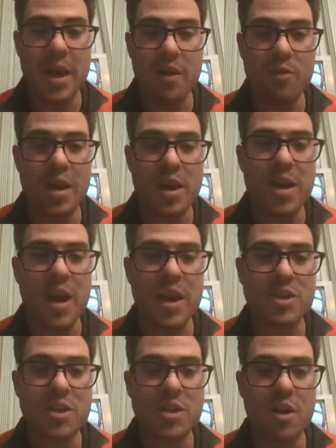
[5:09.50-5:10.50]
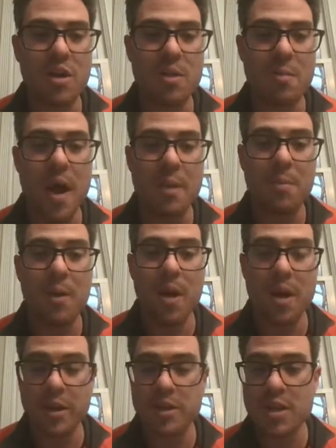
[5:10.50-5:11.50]
and radiation are the
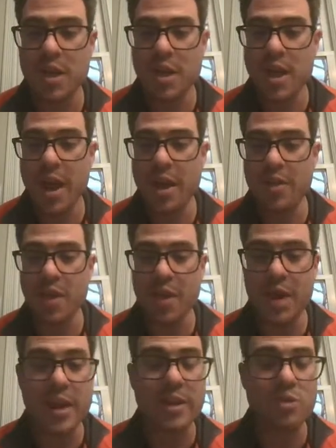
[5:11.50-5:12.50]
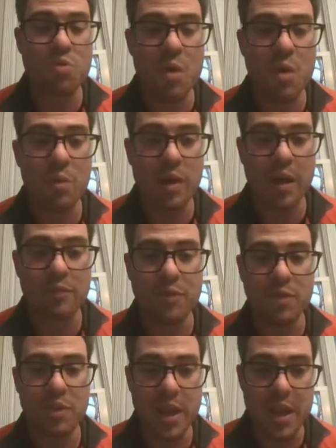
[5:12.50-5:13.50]
byproducts, and the heat is what we're
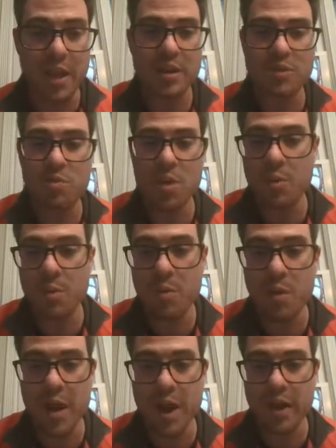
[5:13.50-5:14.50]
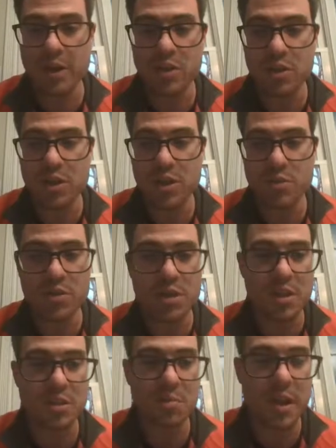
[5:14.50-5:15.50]
after. The heat is what we want to actually use
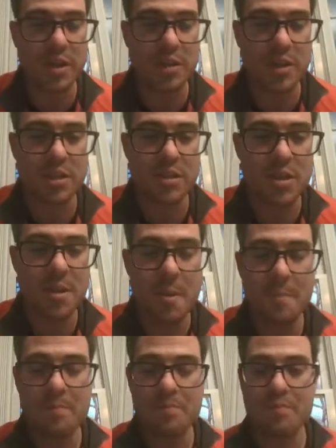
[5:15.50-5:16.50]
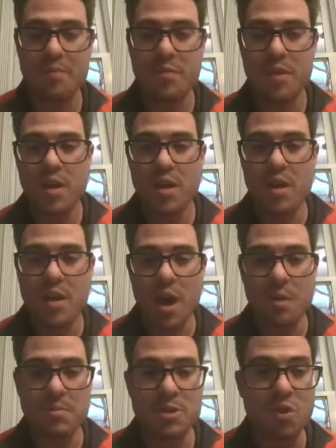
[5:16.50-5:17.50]
in this process.
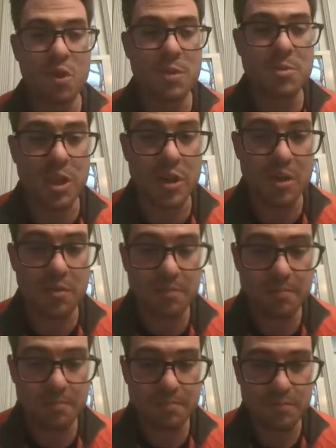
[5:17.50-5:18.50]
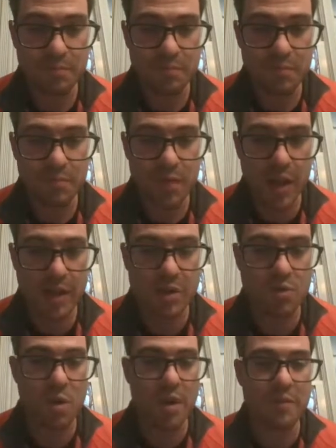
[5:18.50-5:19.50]
Absorption
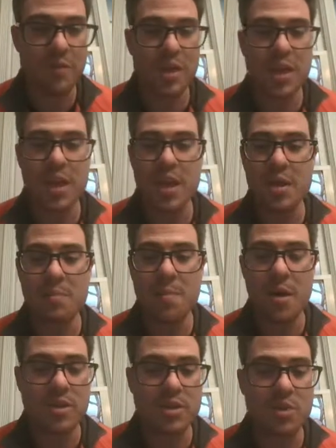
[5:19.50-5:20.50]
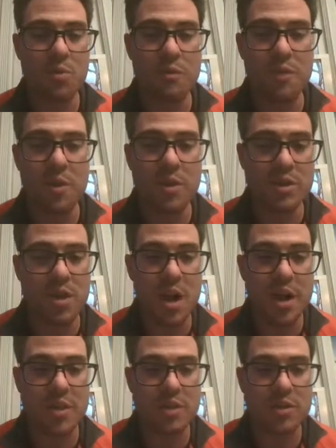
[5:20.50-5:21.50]
is one of the key parts that we'll focus
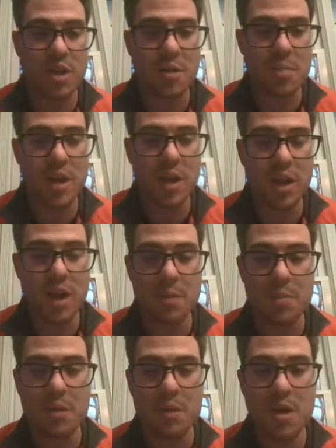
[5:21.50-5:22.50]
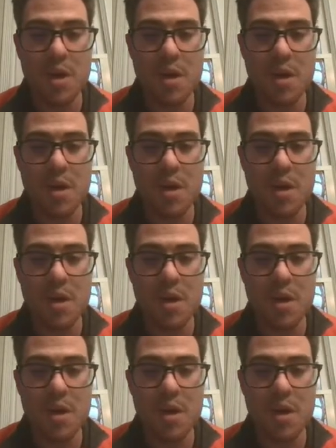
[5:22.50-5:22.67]
on, and there's going to be a couple